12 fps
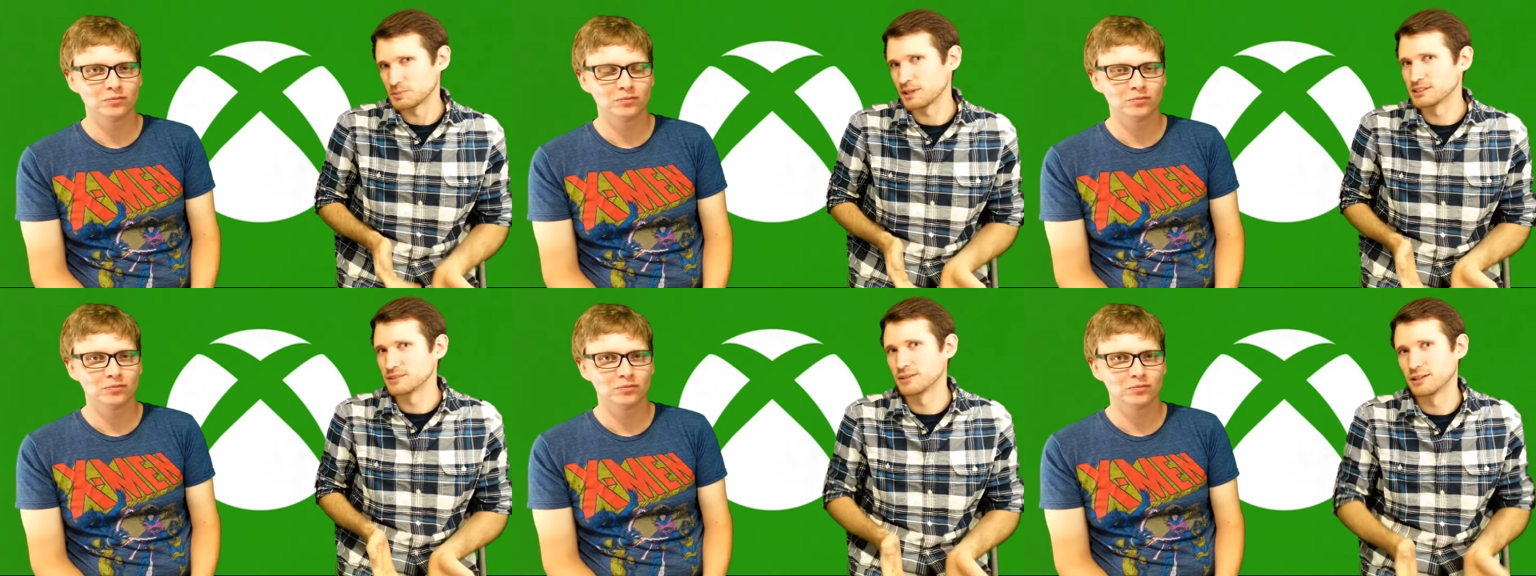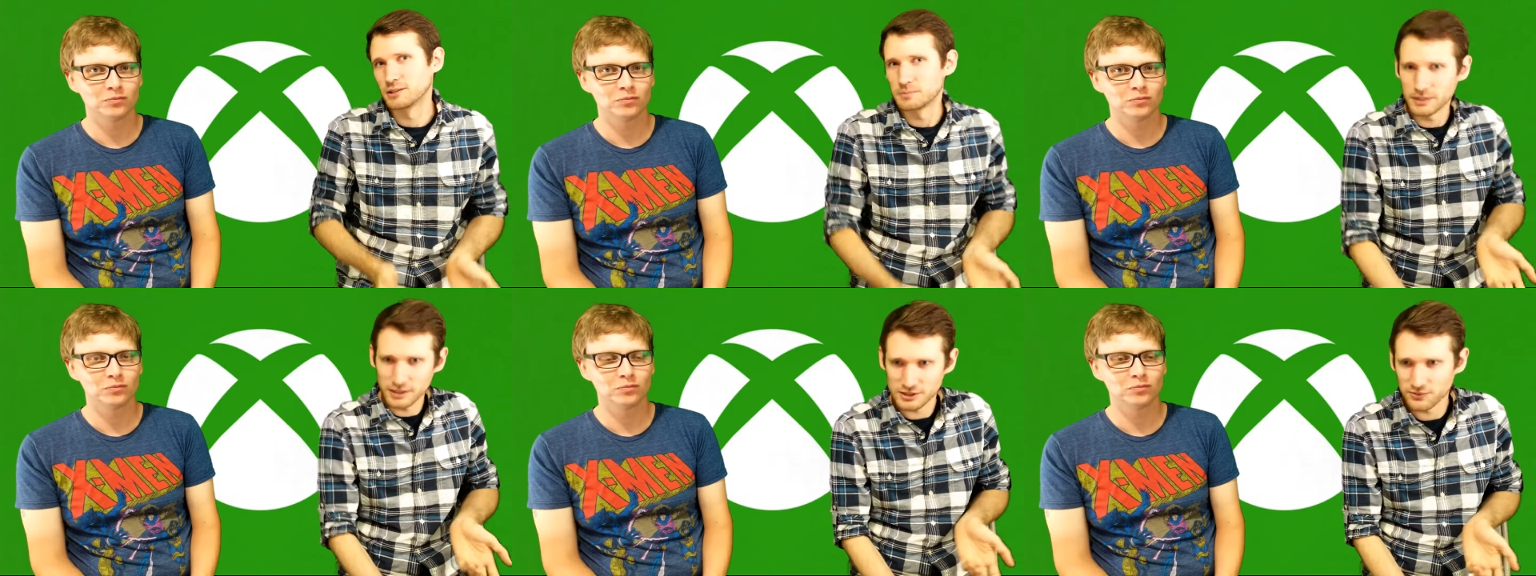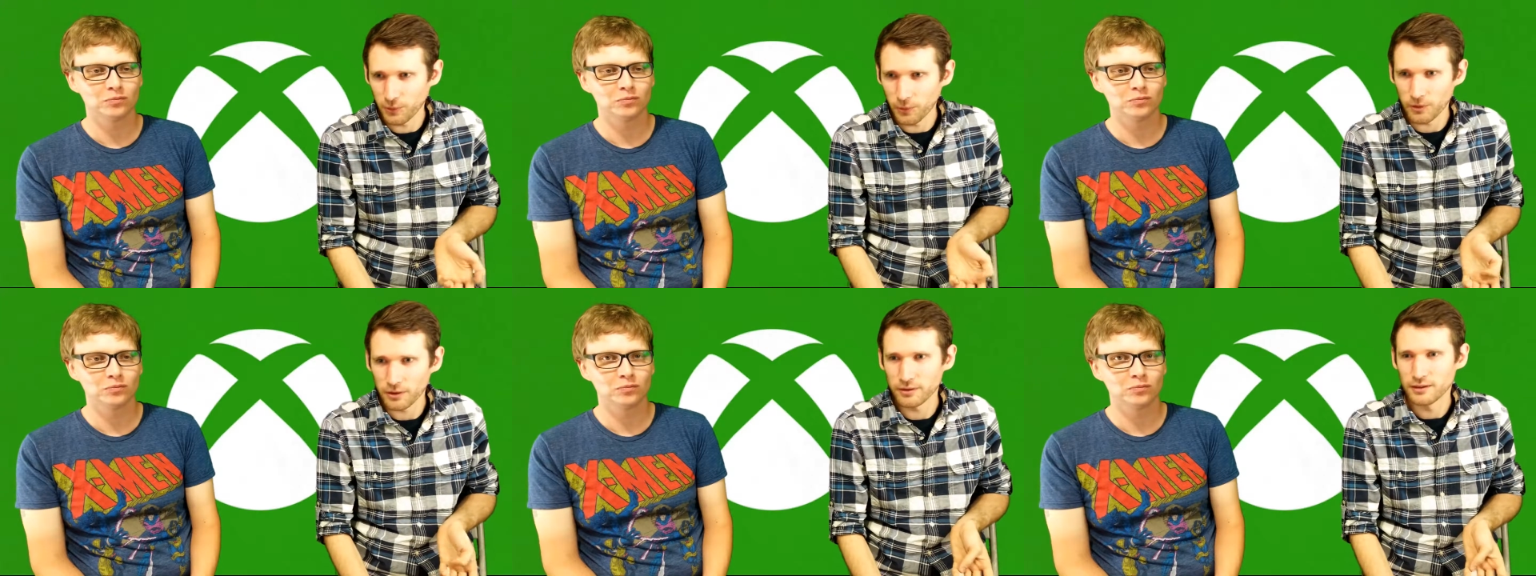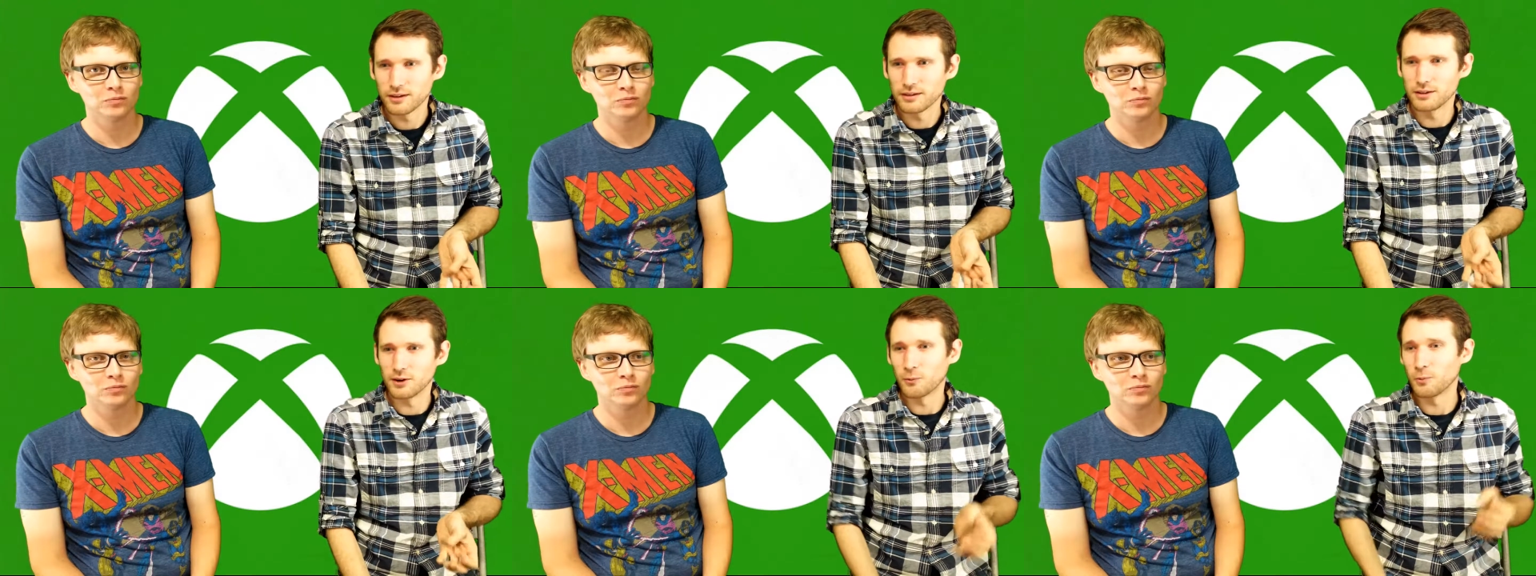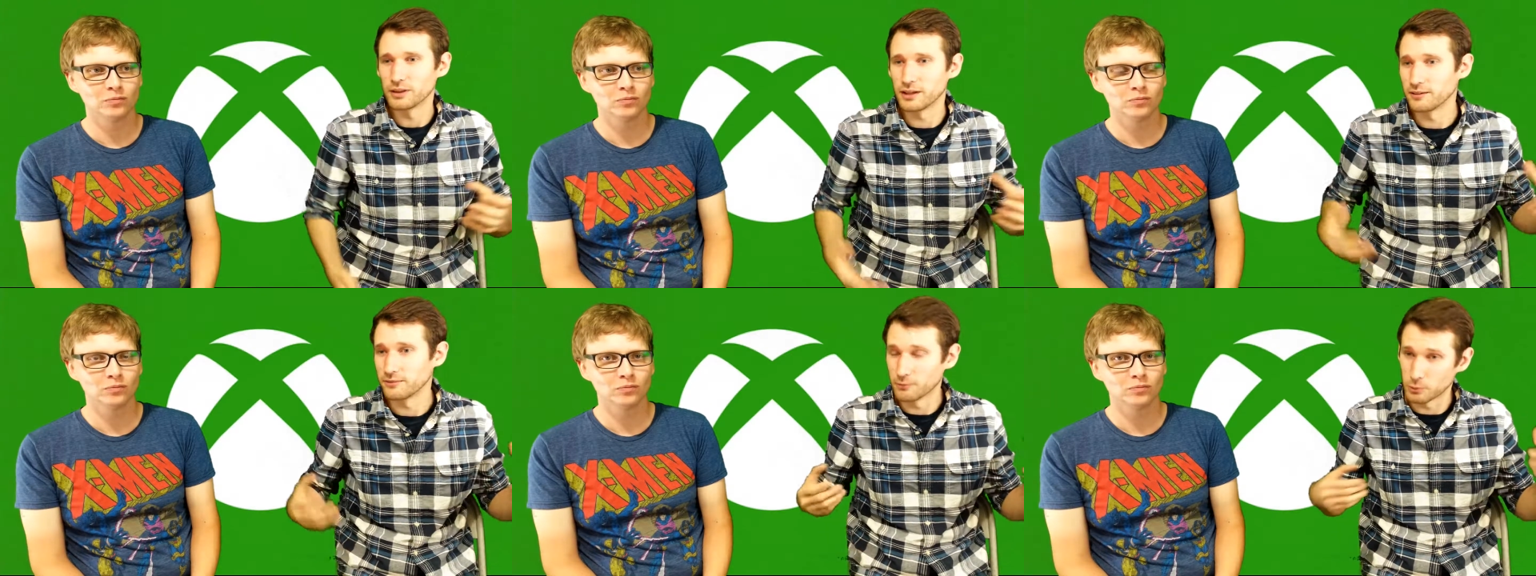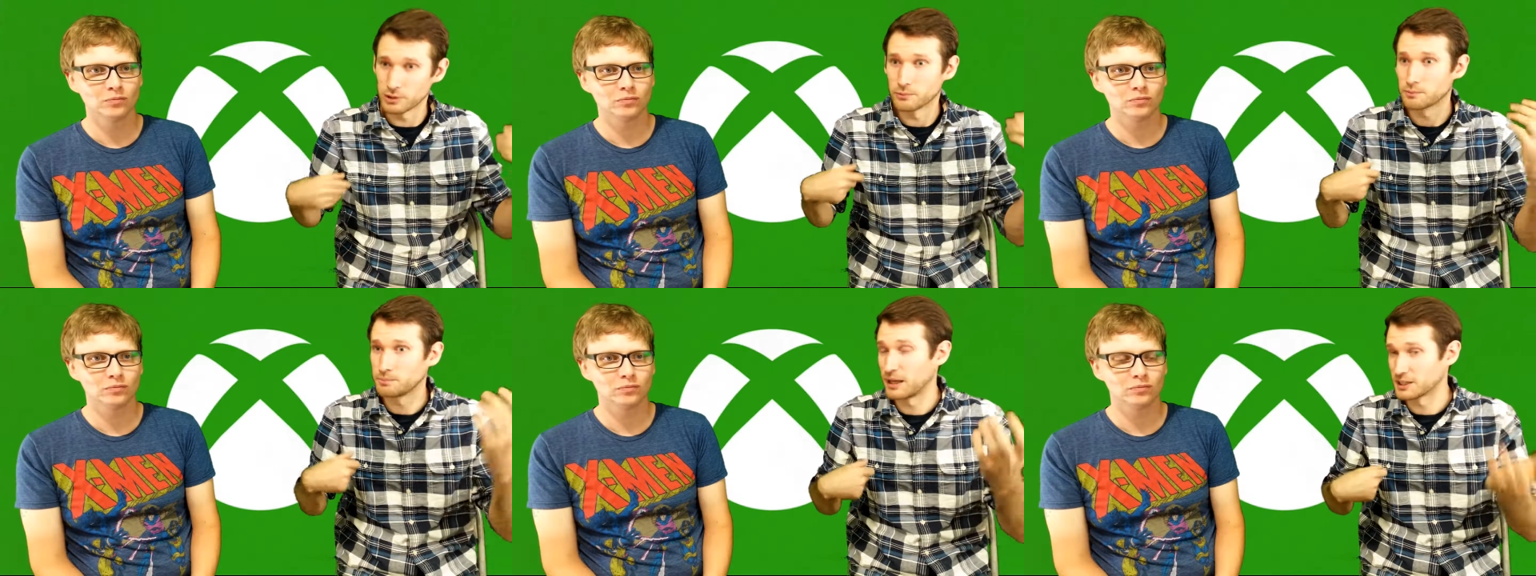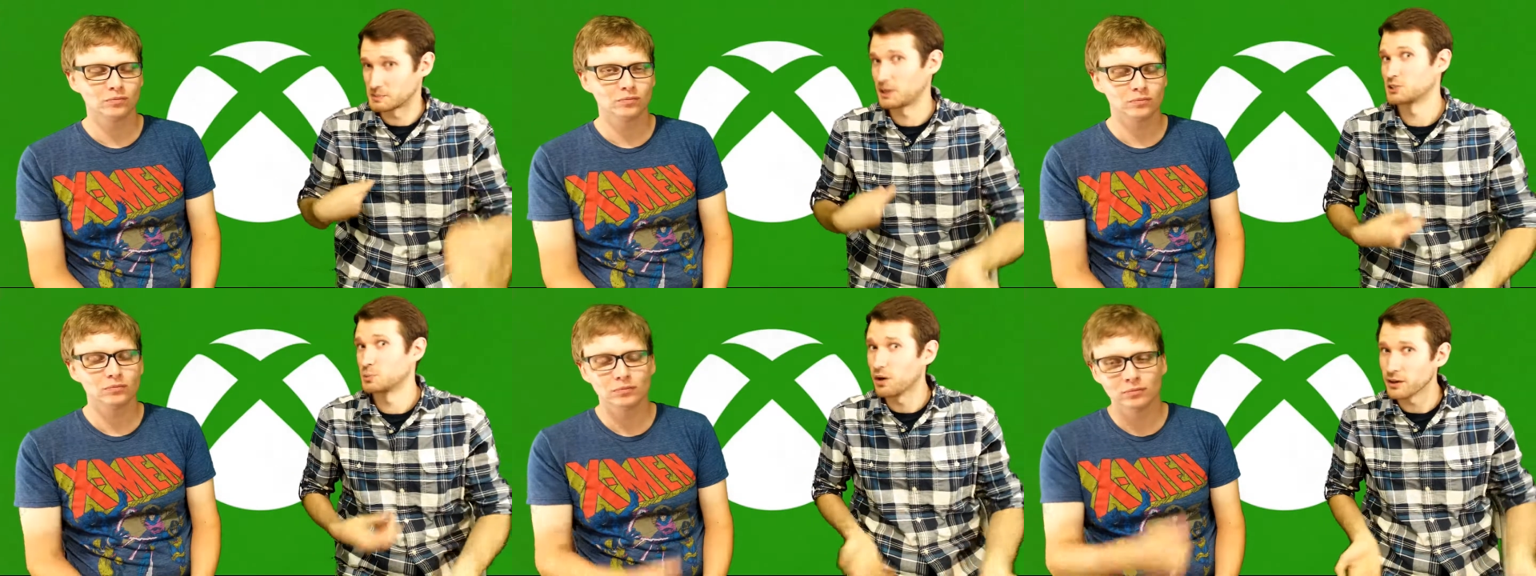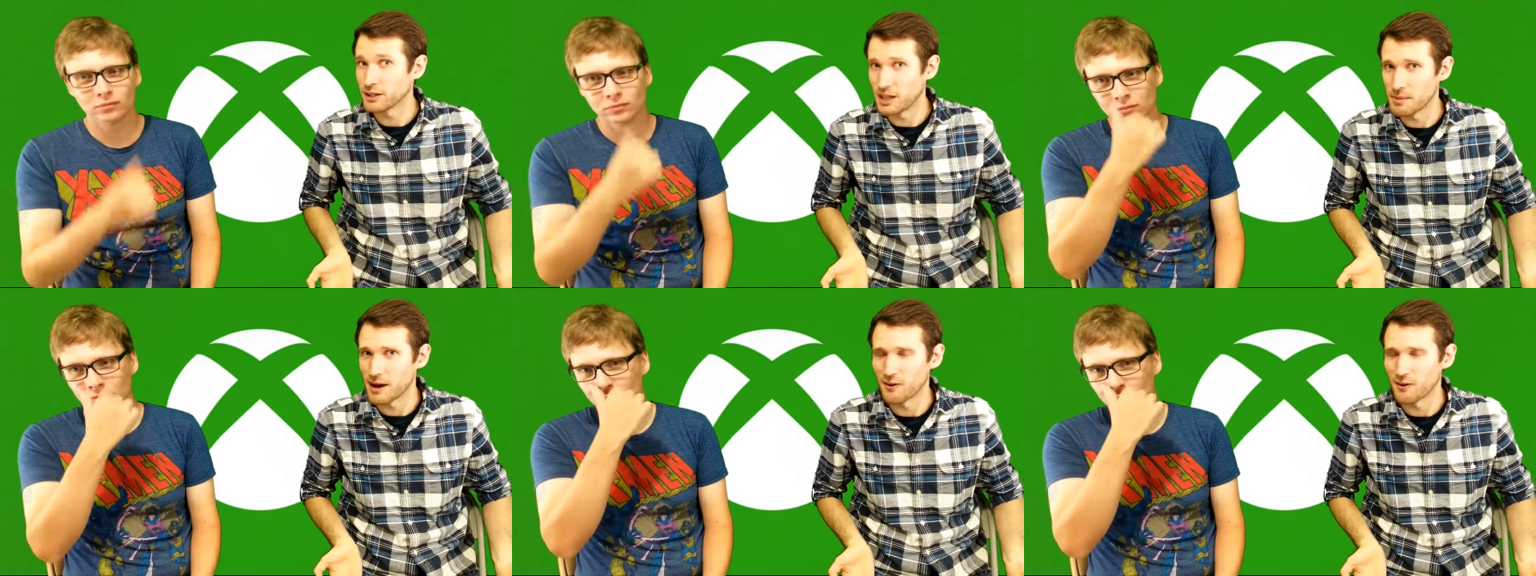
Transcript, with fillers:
Speaker 1: more expensive than the P S four, you know, when they, when the Xbox One